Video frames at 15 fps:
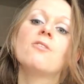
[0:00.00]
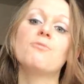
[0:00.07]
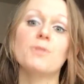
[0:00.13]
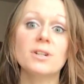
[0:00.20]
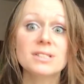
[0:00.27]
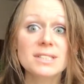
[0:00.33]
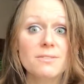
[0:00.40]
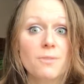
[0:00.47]

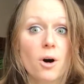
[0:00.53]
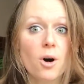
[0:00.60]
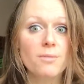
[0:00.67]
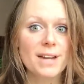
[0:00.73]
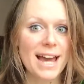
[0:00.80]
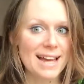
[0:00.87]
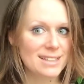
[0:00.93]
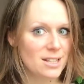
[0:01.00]
First of
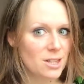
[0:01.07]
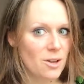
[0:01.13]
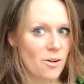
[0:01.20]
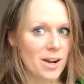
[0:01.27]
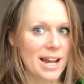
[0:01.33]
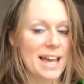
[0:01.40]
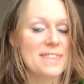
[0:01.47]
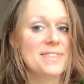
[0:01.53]
all, we had a
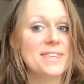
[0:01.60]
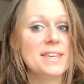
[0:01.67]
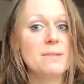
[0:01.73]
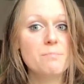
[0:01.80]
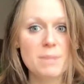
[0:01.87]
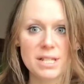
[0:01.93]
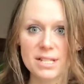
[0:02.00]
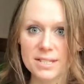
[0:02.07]
look at
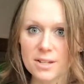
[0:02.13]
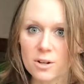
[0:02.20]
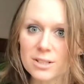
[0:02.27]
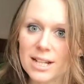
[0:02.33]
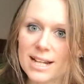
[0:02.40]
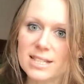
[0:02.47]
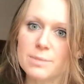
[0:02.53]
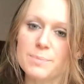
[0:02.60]
the
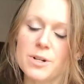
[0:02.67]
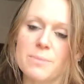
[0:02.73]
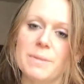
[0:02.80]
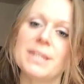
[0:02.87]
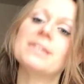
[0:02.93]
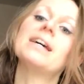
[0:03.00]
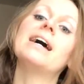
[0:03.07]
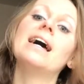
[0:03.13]
Minnesota
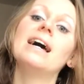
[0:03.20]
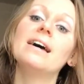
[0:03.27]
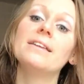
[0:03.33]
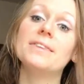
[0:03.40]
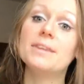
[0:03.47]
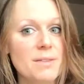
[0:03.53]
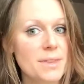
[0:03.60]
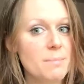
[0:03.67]
experiment.
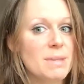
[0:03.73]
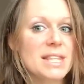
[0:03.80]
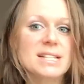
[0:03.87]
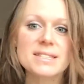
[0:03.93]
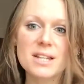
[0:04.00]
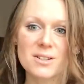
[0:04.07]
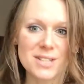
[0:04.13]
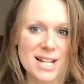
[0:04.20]
The
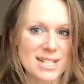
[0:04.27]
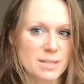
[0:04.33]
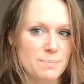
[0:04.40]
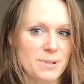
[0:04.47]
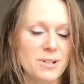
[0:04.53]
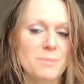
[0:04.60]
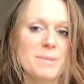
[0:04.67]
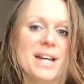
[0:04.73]
Minnesota
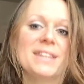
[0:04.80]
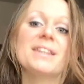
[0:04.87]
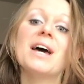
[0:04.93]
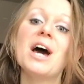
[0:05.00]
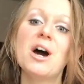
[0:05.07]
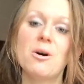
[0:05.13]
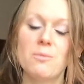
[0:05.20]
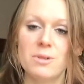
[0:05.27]
experiment
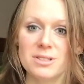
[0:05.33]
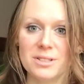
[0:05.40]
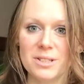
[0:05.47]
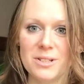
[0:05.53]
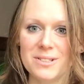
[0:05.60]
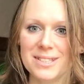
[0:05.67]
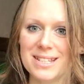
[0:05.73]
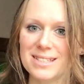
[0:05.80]
was
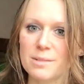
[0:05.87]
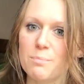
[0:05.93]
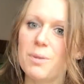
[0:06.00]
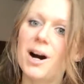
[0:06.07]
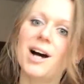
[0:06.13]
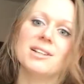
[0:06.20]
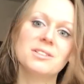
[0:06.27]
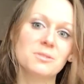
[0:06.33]
used in the
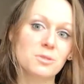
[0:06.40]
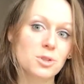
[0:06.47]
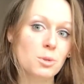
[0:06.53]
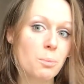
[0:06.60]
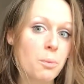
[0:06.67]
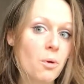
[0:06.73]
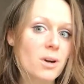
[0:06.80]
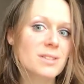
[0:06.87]
past to
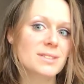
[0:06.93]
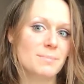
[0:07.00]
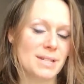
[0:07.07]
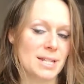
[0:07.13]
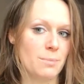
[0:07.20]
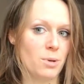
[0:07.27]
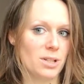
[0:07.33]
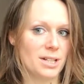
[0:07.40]
support the
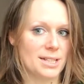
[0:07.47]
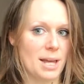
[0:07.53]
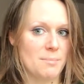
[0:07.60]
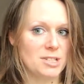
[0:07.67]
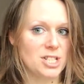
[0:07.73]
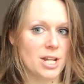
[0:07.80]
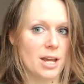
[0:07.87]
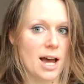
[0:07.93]
metabolic
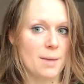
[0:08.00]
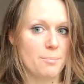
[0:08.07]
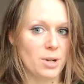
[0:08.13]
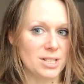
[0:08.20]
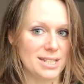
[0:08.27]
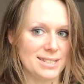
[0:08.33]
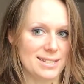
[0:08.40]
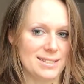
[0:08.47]
damage
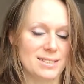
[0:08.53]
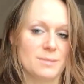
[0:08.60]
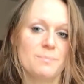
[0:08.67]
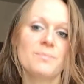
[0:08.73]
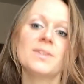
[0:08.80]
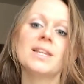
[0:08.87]
hypothesis.